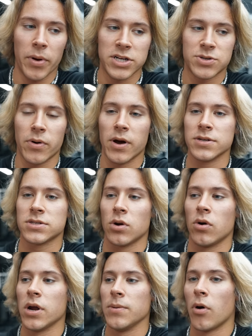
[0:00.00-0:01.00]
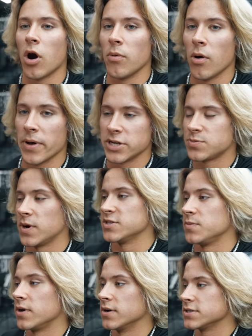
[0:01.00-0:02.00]
bench press or a barbell bench
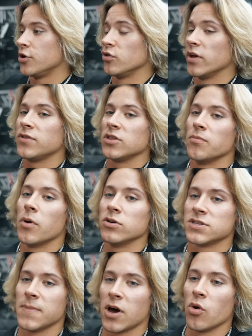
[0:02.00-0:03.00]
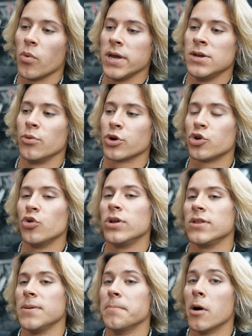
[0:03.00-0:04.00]
press, because you're lifting the most amount of weight, you're
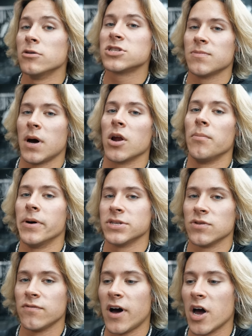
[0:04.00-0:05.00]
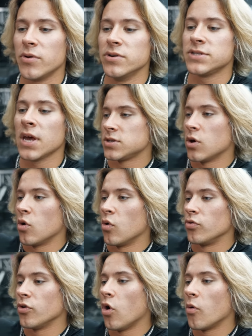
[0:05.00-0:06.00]
recruiting the most amount of muscle fibers.
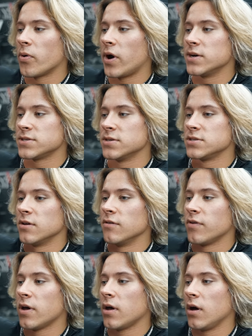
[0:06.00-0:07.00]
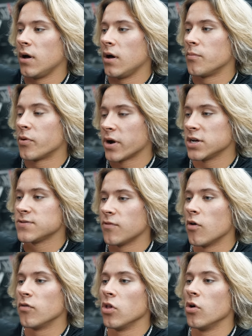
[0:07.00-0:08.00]
So the whole process of progressive
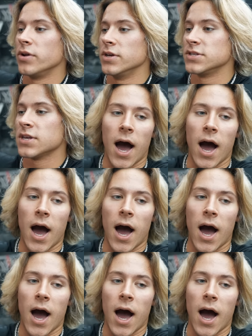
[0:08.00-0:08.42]
overload is